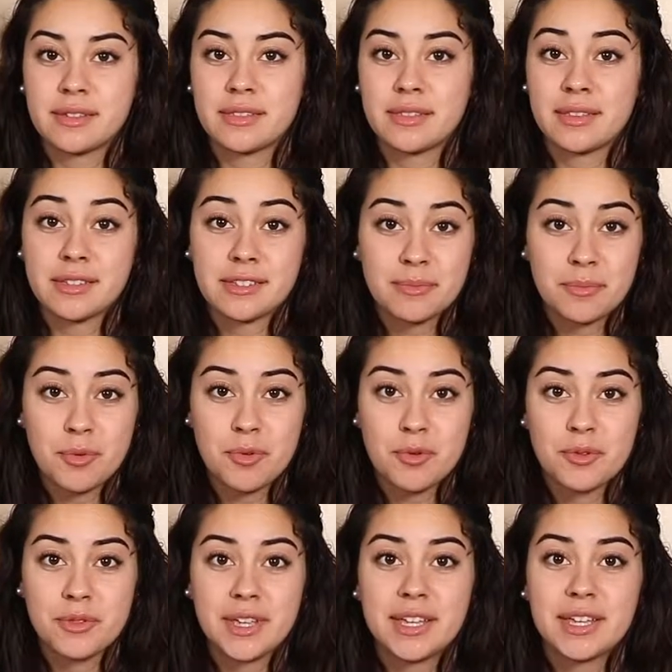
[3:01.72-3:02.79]
in this
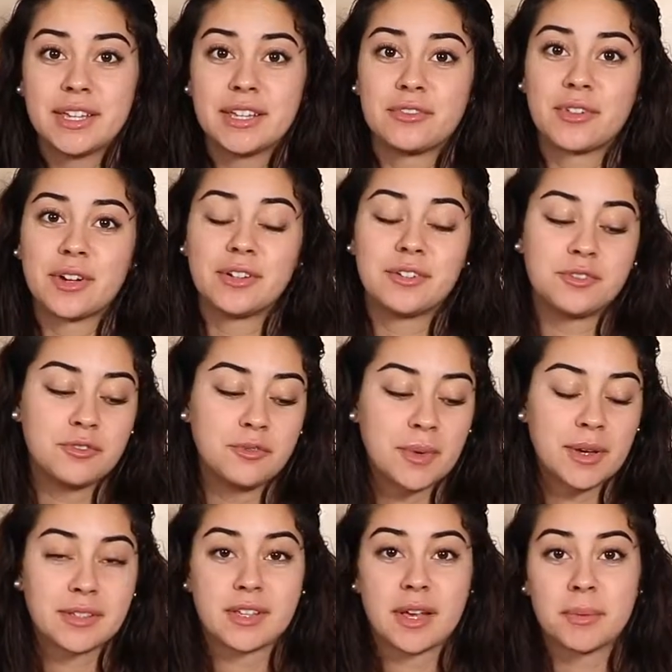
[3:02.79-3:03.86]
bowl if I do
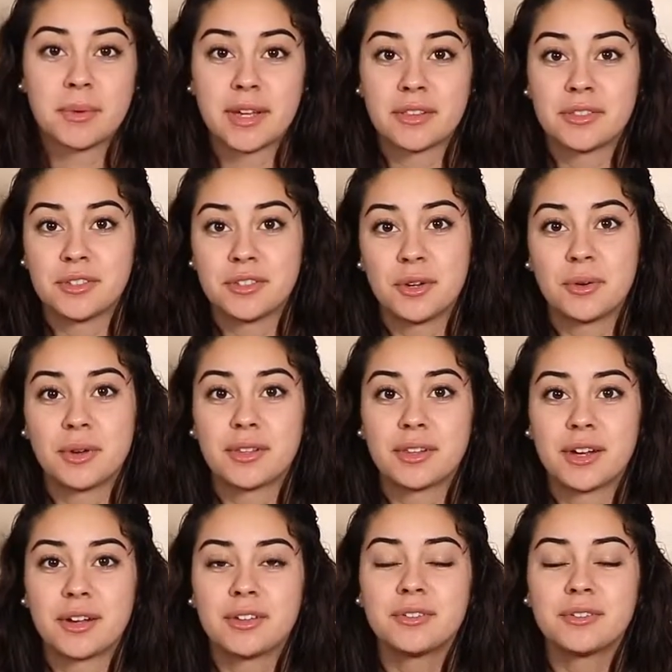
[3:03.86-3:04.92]
mess up and get the yolk in
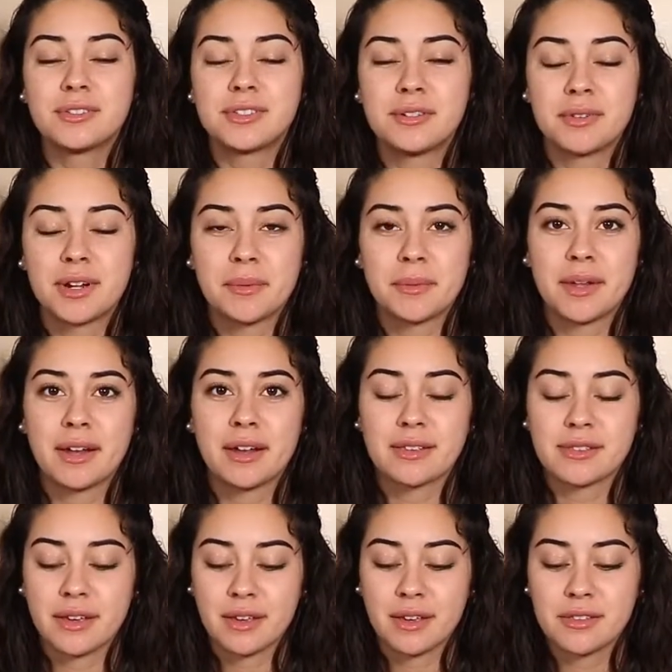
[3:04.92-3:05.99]
there. You'll see what I mean in a
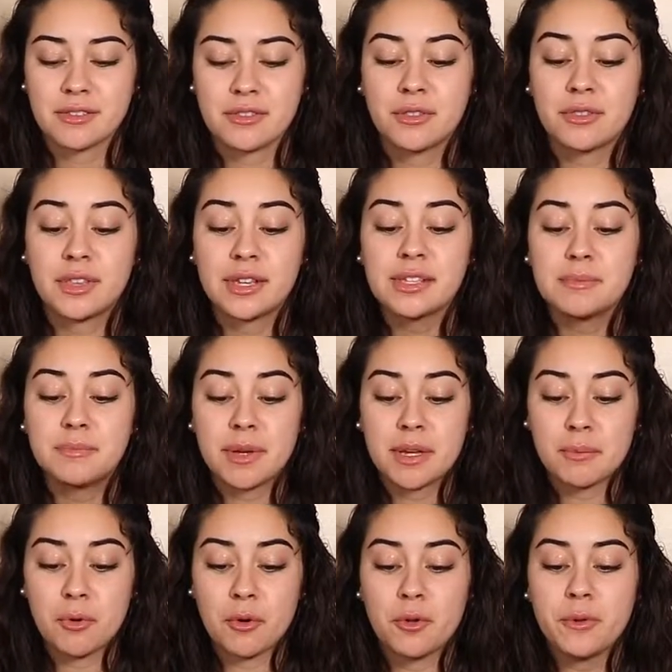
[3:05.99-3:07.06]
second. So this
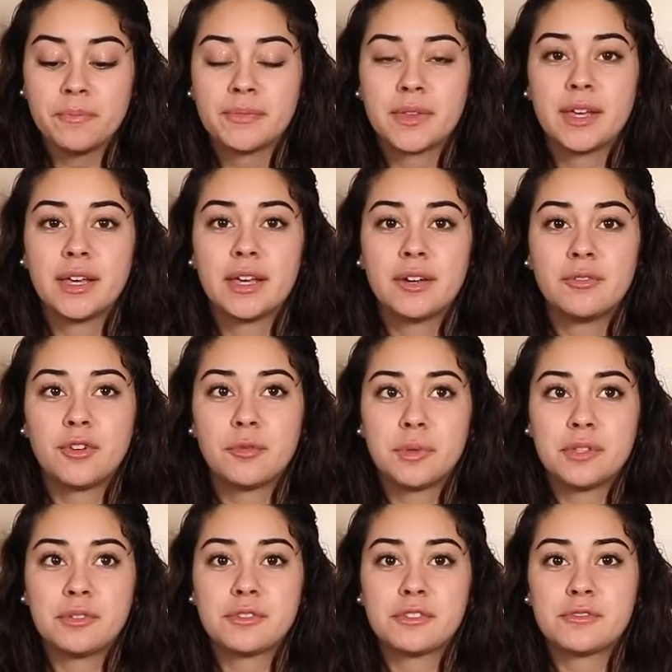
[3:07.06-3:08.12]
big bowl will be
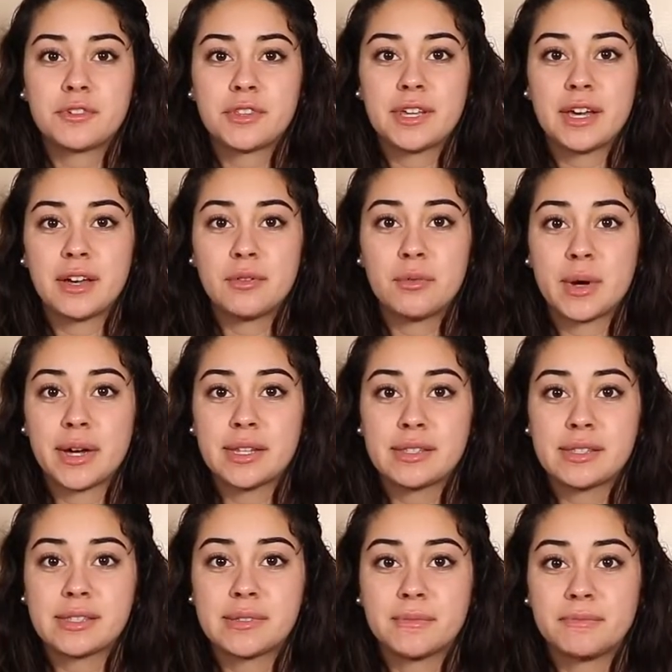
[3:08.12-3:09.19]
used for the egg
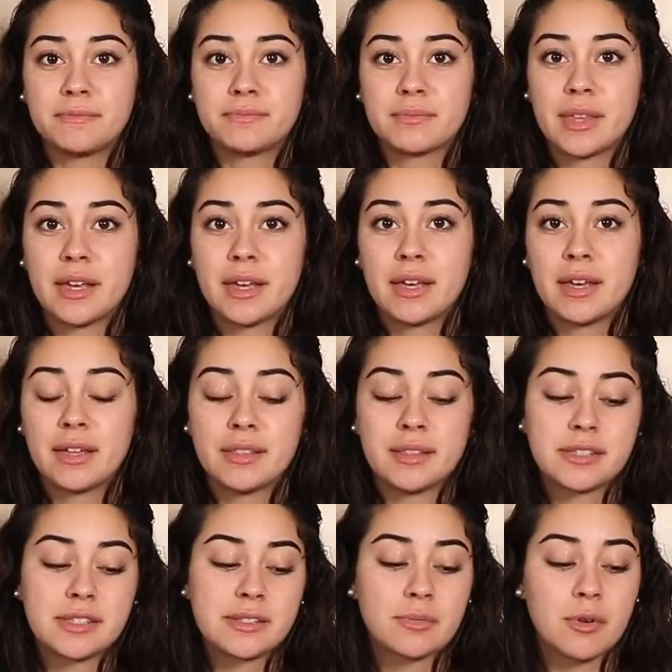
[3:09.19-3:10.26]
whites, and
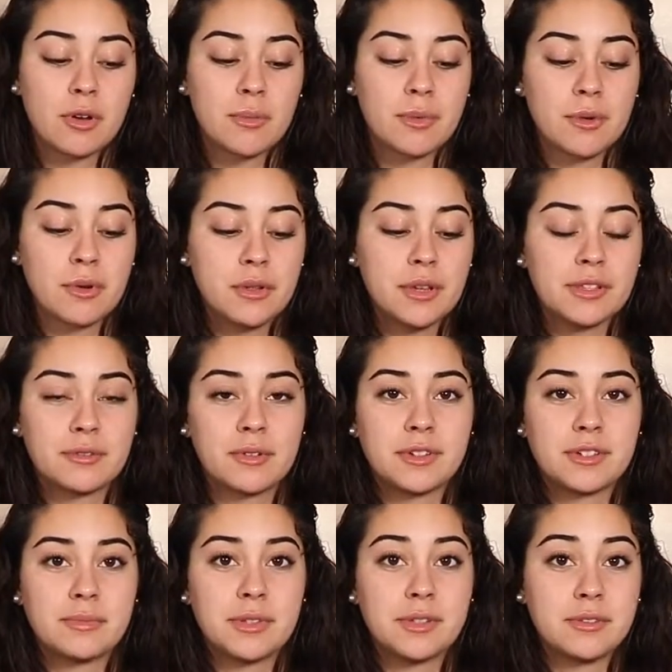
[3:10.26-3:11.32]
this small bowl is going
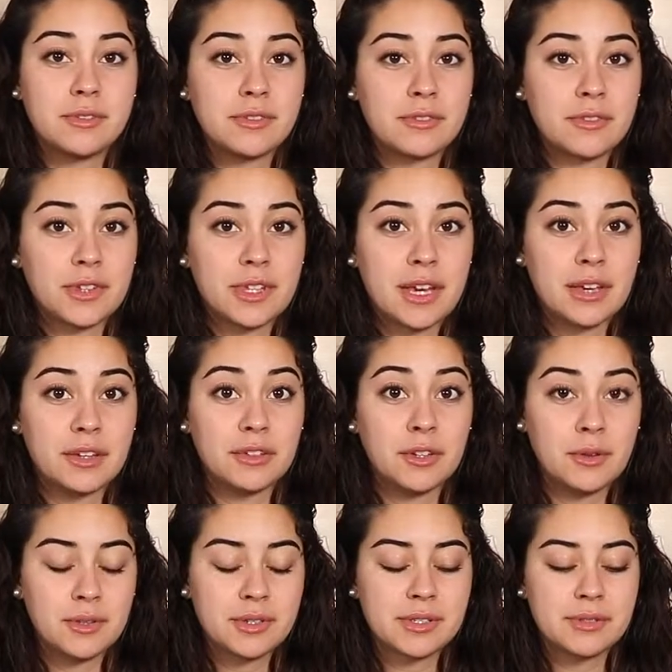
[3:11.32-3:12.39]
to be used for the egg
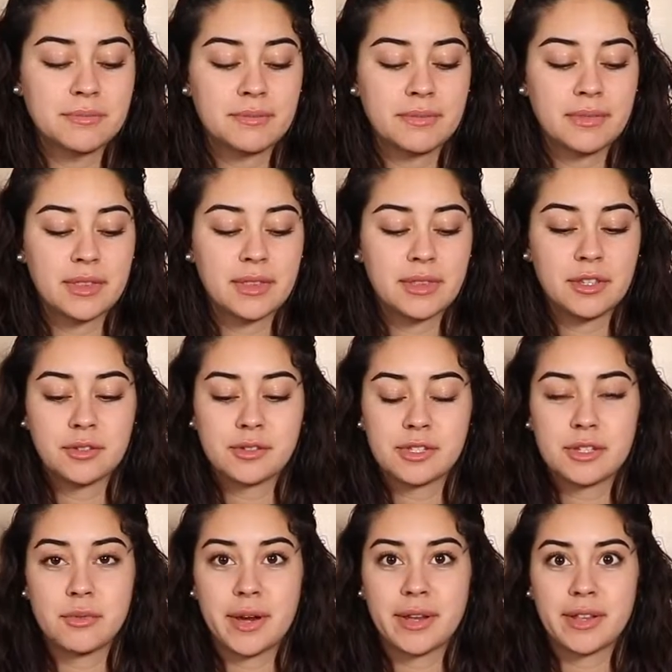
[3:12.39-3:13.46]
yolks. You'll
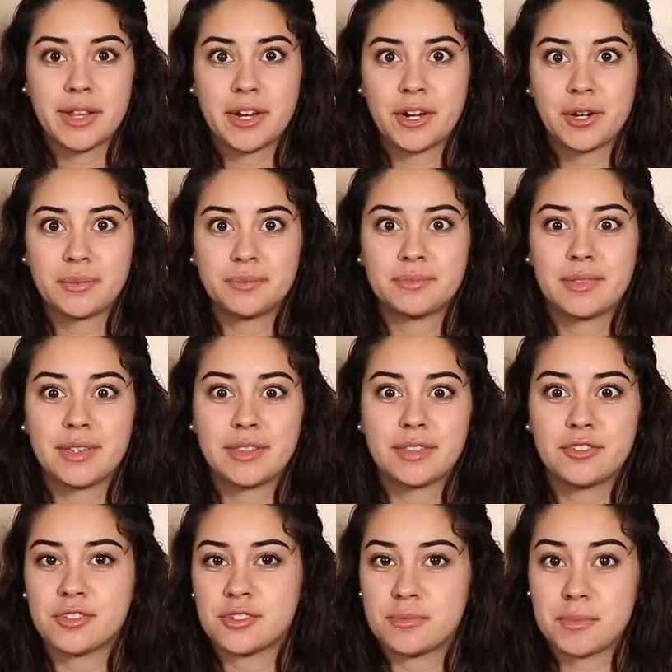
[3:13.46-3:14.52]
see why later.
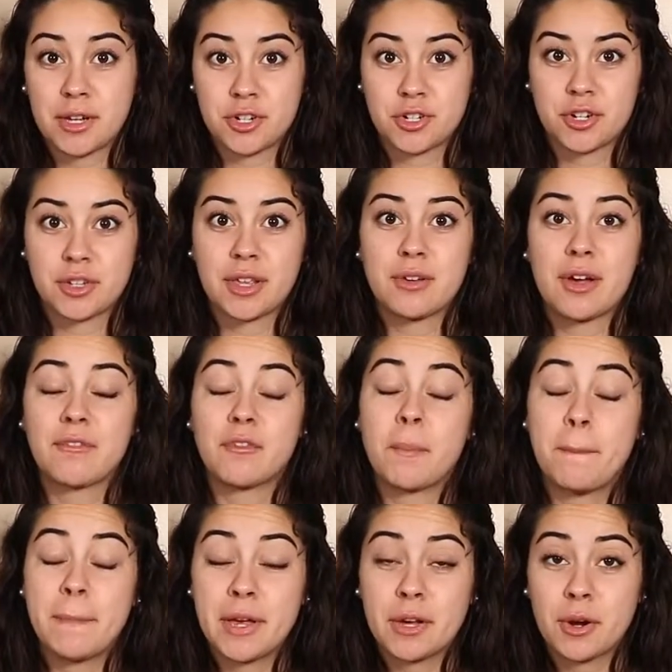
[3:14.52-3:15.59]
Just make sure that you have a
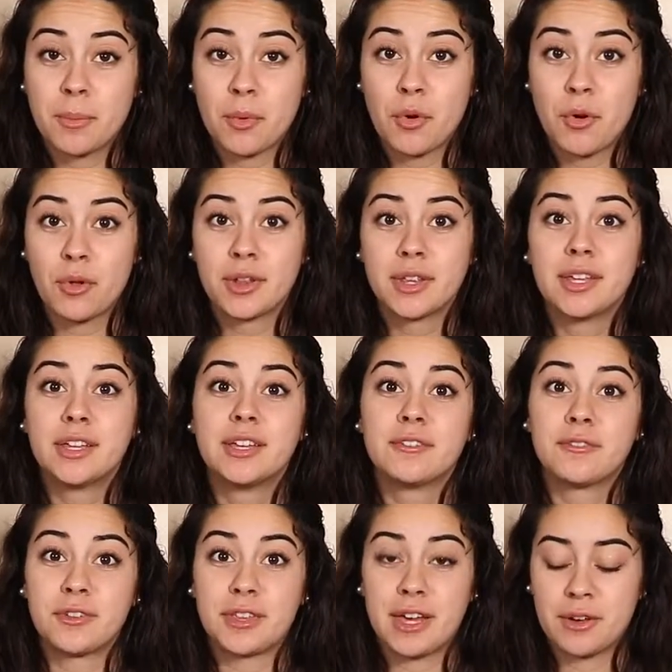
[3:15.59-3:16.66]
bigger bowl
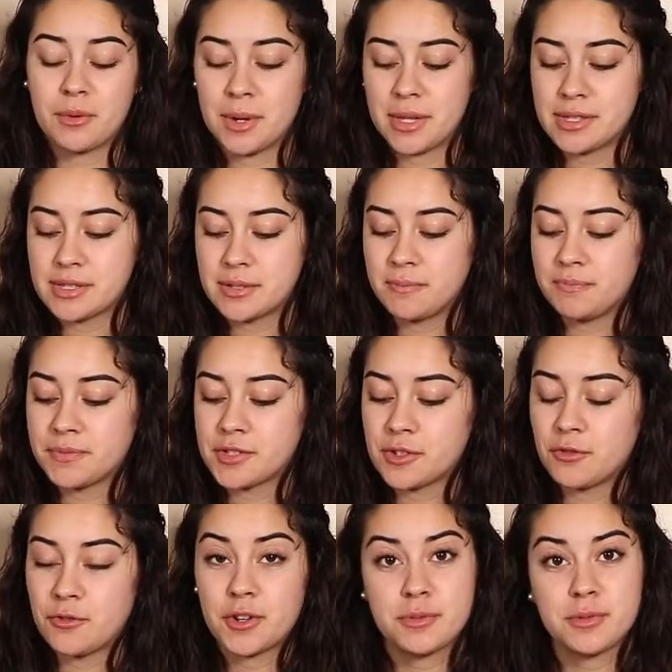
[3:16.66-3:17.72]
for the egg whites. So
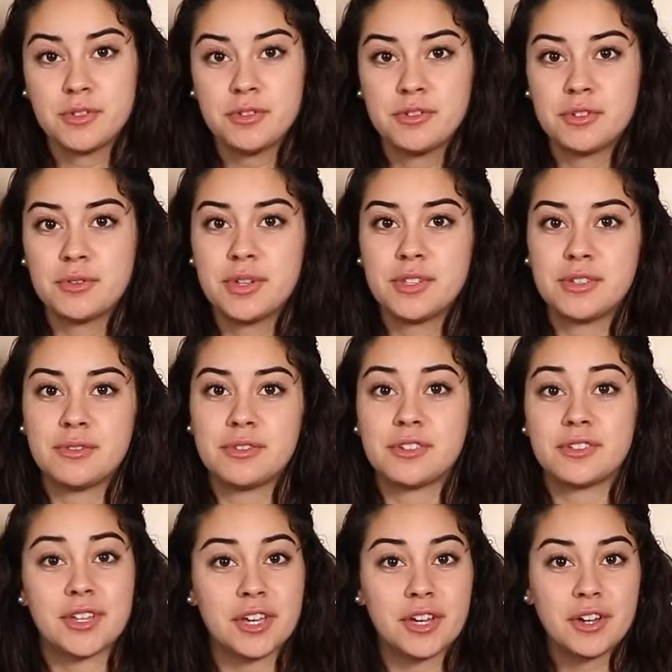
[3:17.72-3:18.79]
first what you do is you
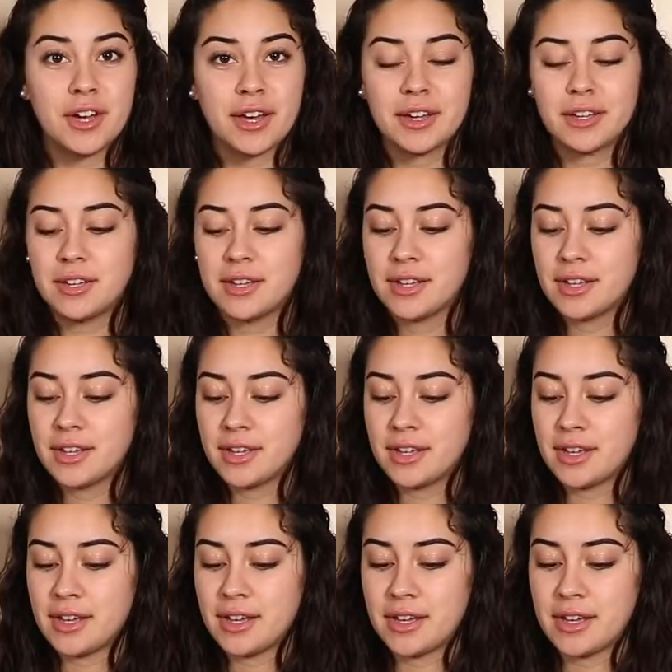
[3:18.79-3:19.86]
just take your egg
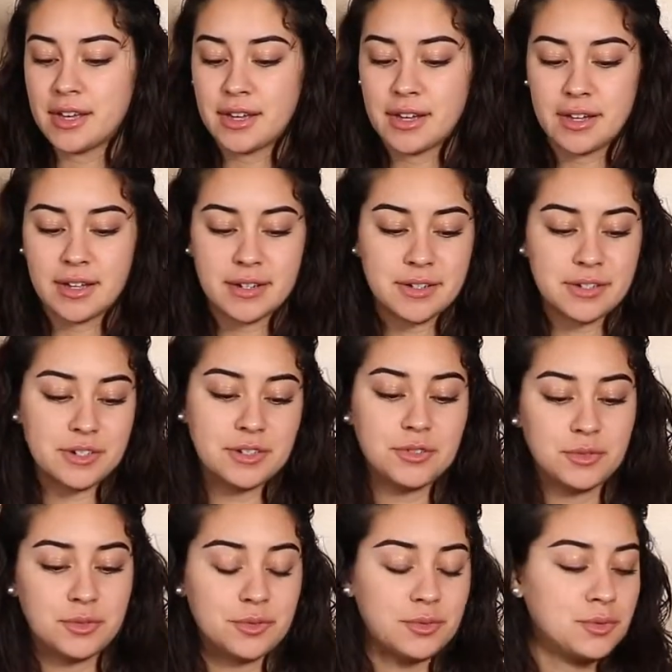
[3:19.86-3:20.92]
and
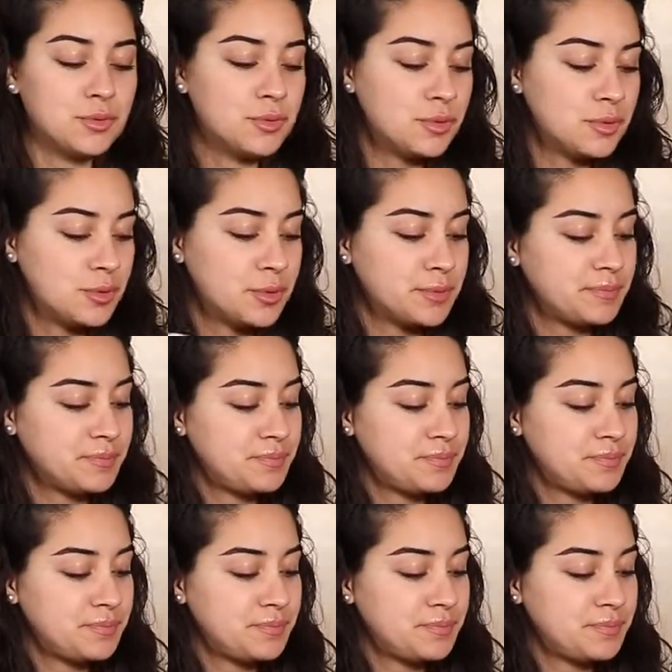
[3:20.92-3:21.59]
I'm